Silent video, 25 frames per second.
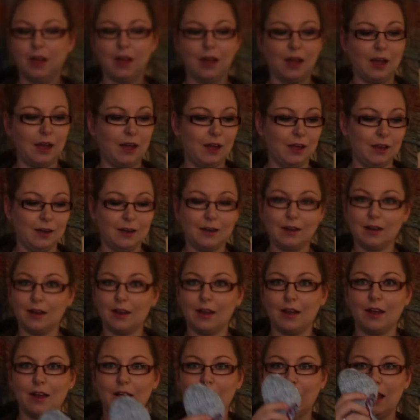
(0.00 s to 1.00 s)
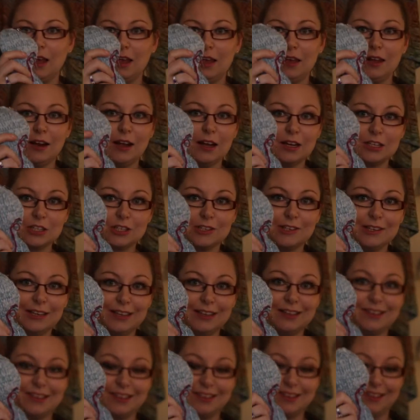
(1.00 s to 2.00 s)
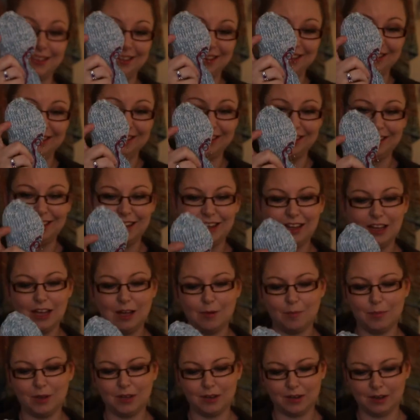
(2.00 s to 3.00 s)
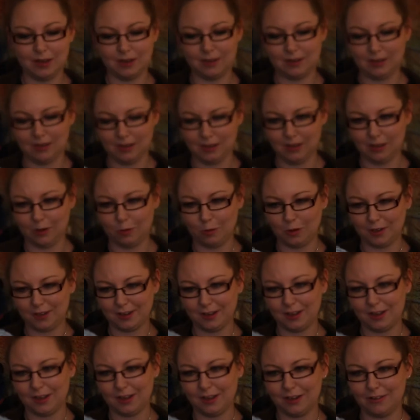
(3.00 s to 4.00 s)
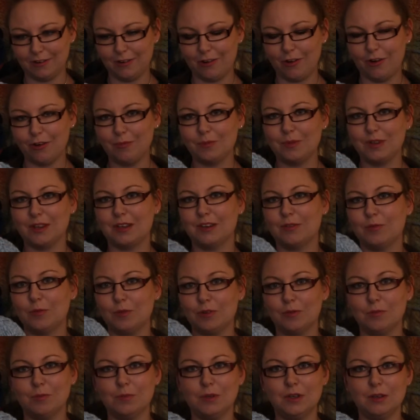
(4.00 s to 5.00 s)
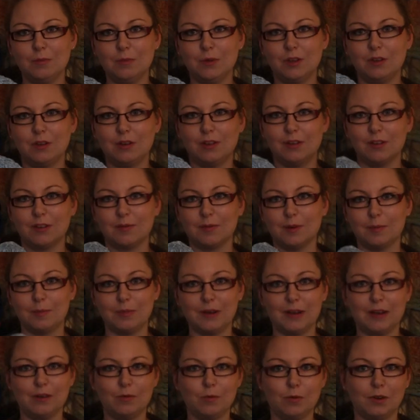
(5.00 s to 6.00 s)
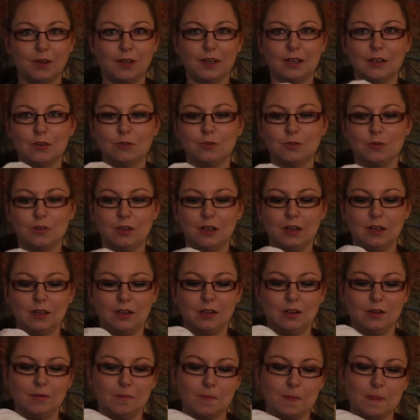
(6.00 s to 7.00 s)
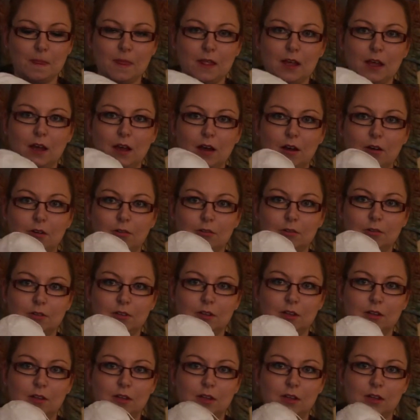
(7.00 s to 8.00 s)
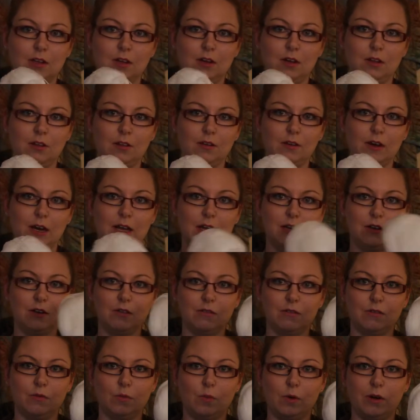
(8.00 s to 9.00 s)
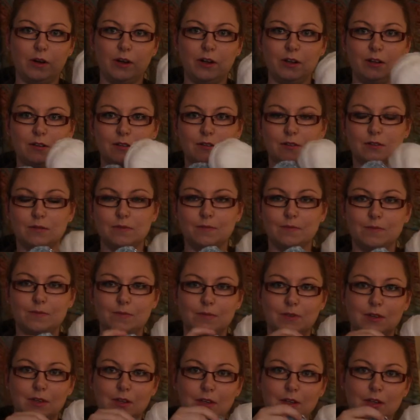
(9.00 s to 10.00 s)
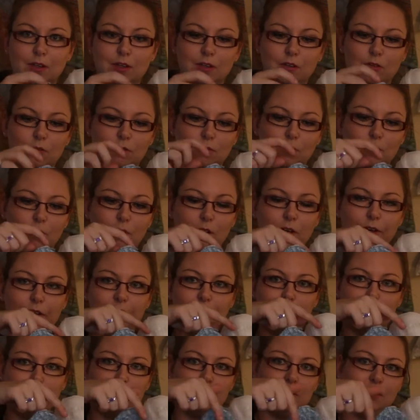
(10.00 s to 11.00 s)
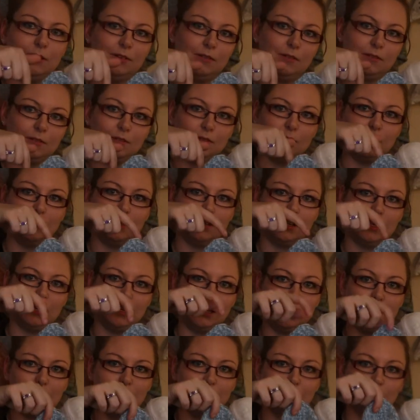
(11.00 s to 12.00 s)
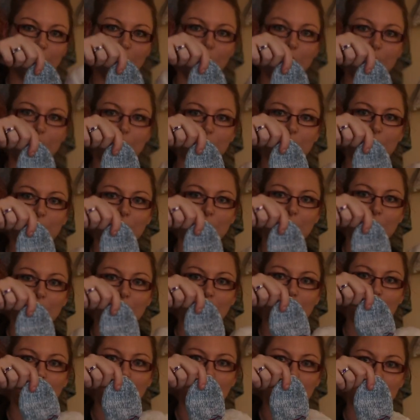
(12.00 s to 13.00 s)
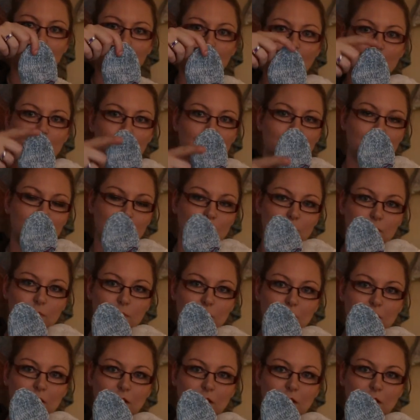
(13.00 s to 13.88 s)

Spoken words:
And it actually is. But at the end I was kind of hoping it wouldn't be, because my plan was then to take out the other end of the white to hold double at the top, and so it would be